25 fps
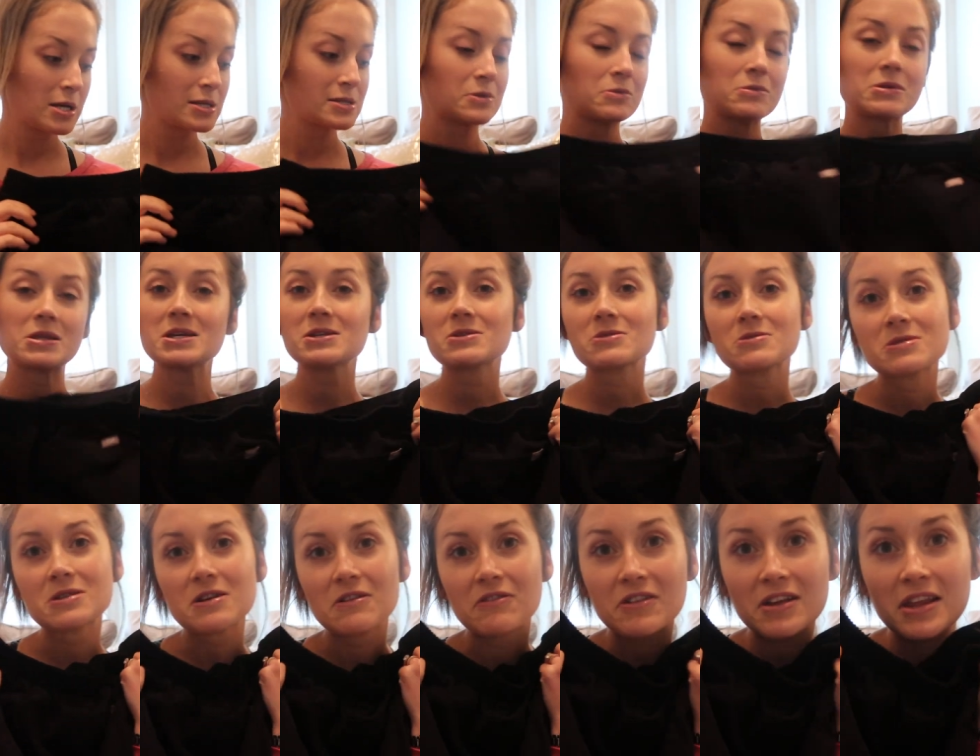So these
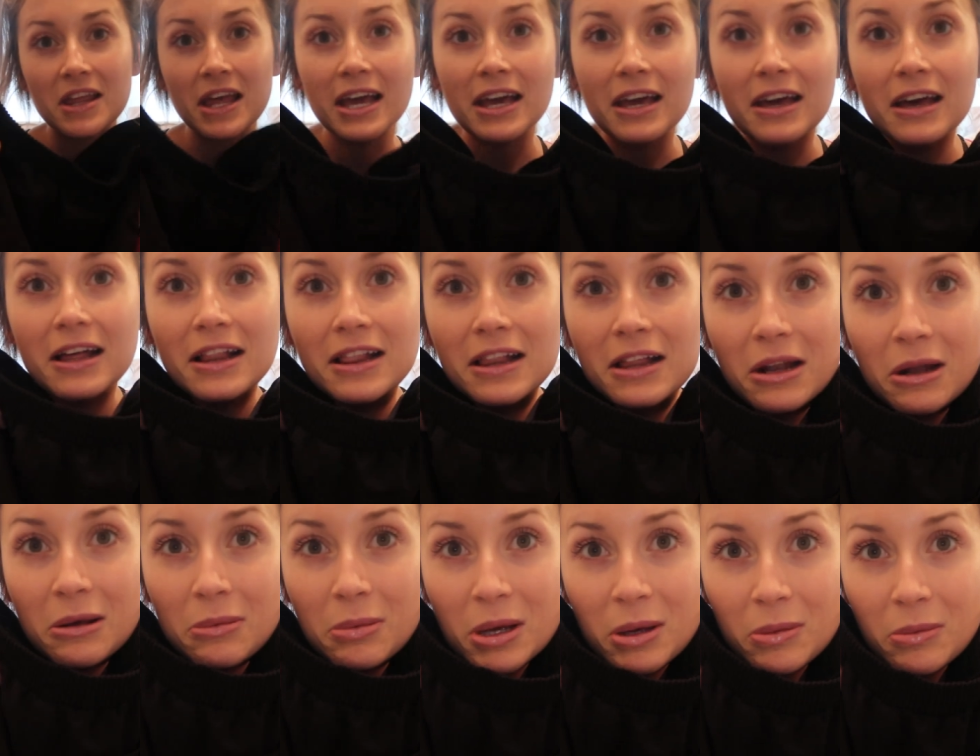are definitely like a
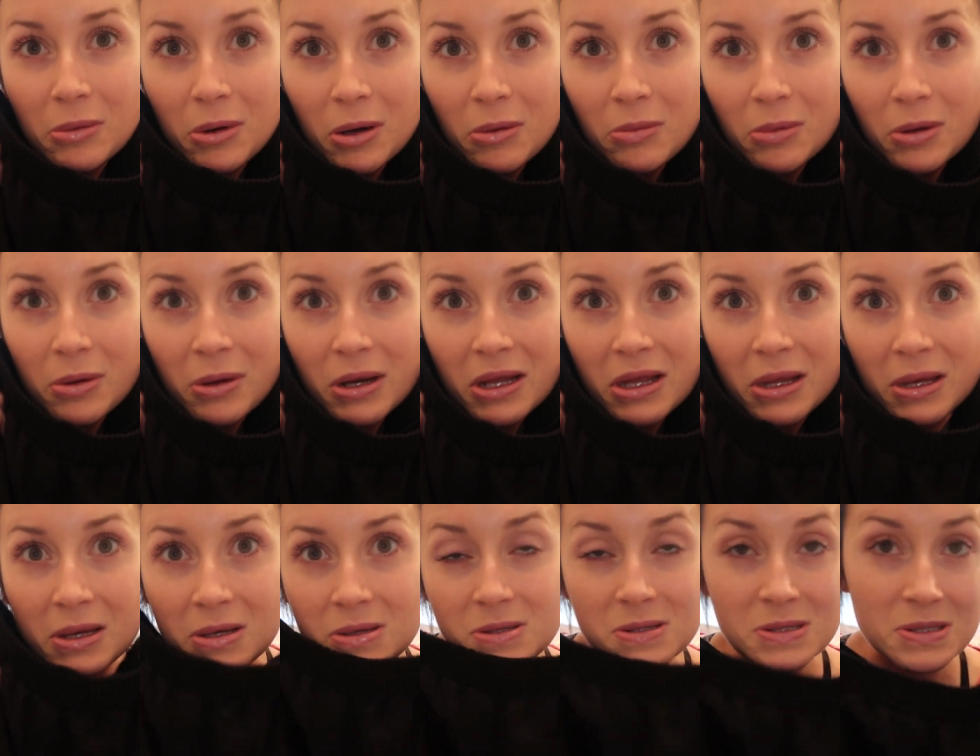little bit more
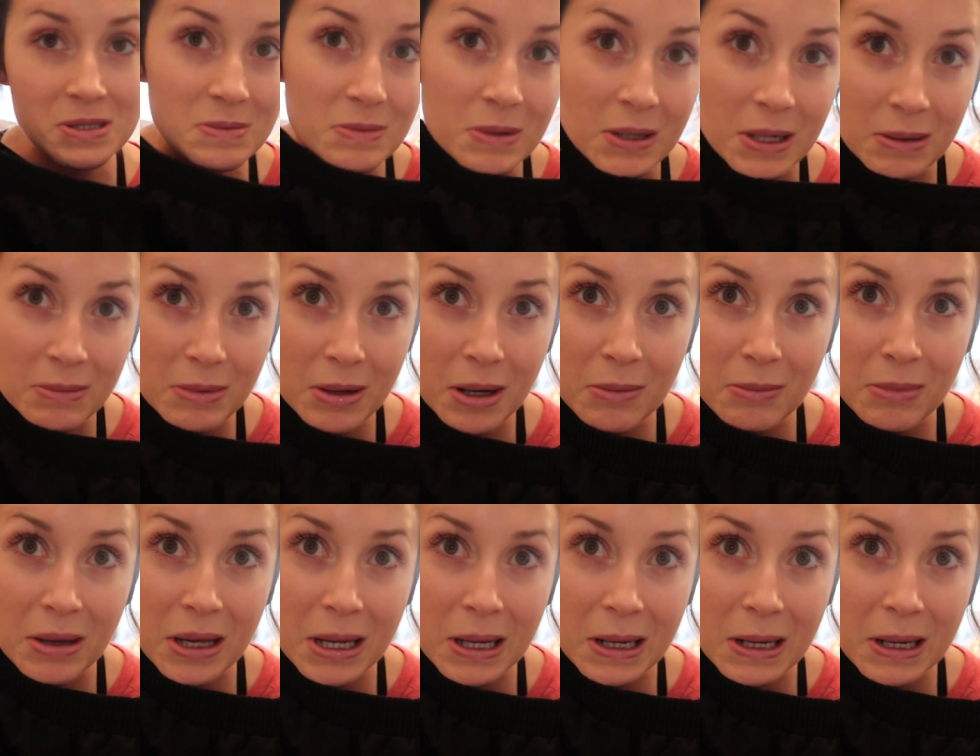bootylicious, but I'm
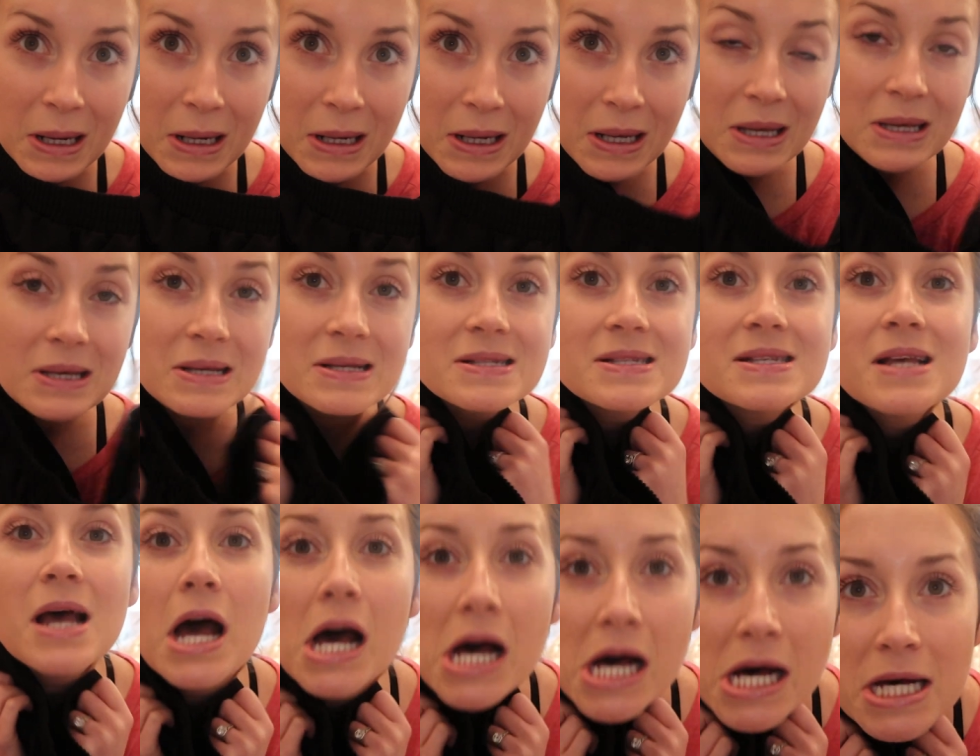not mad at it
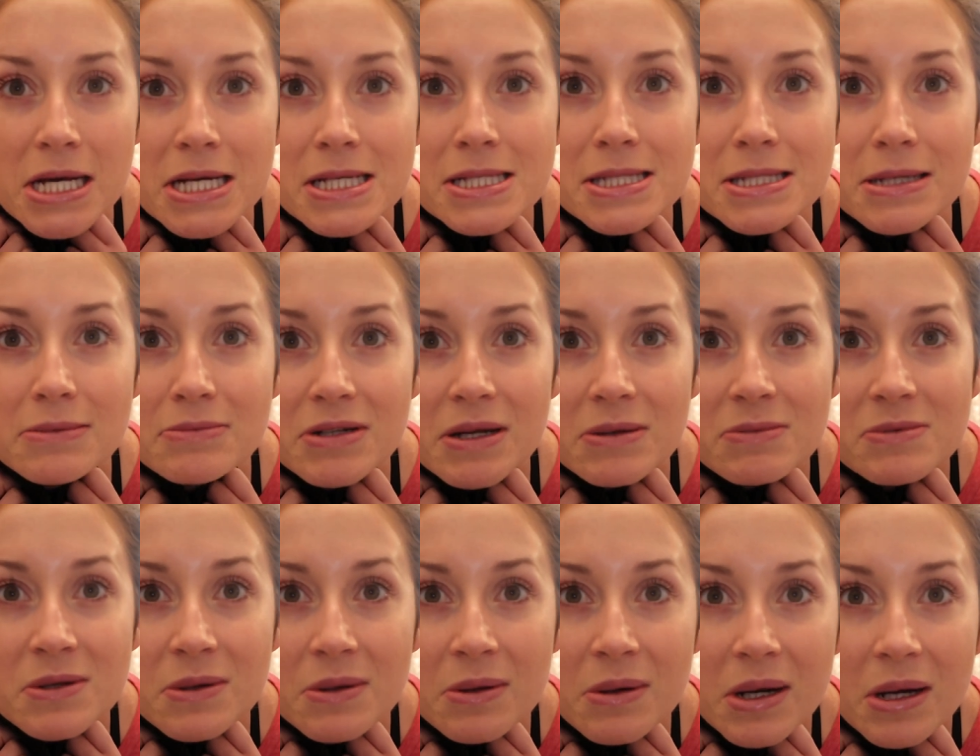because
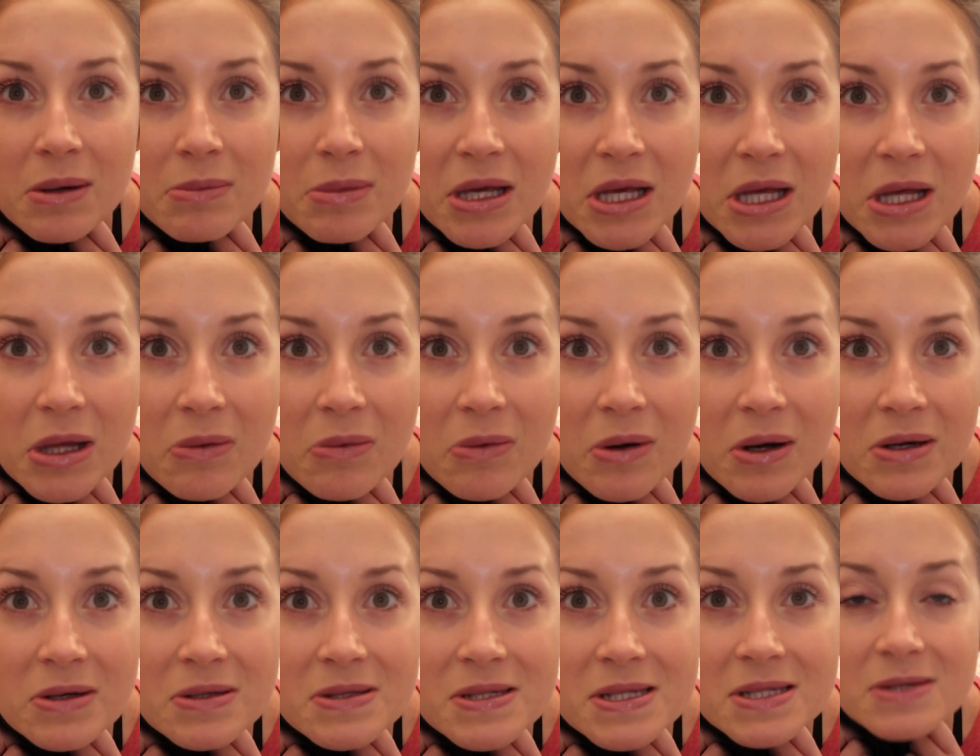sometimes we want to be cute
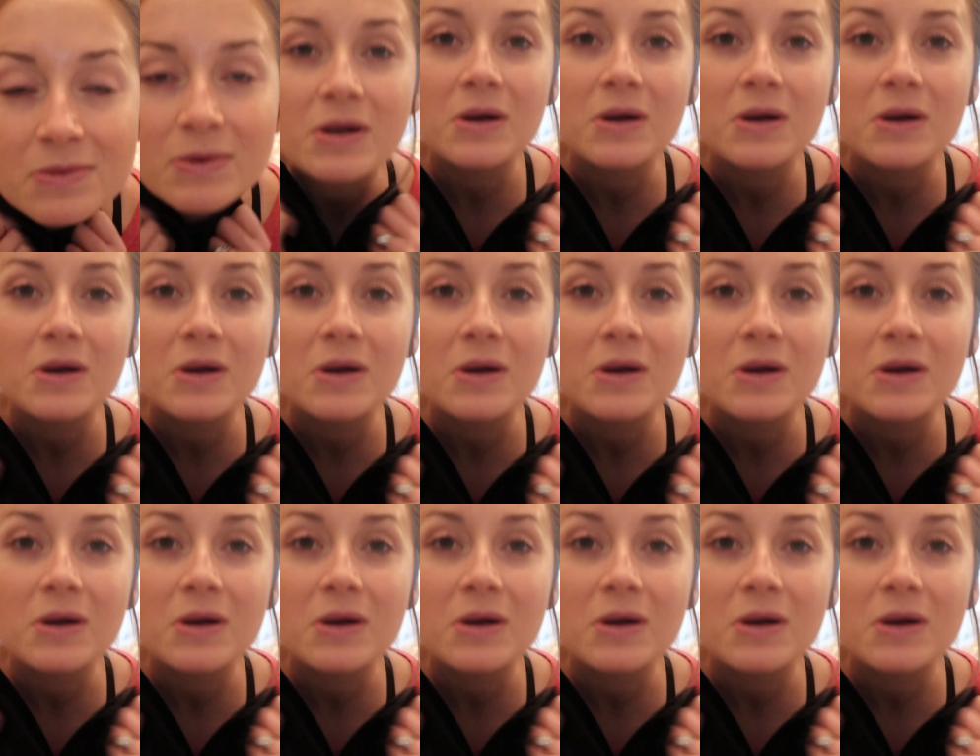nurses.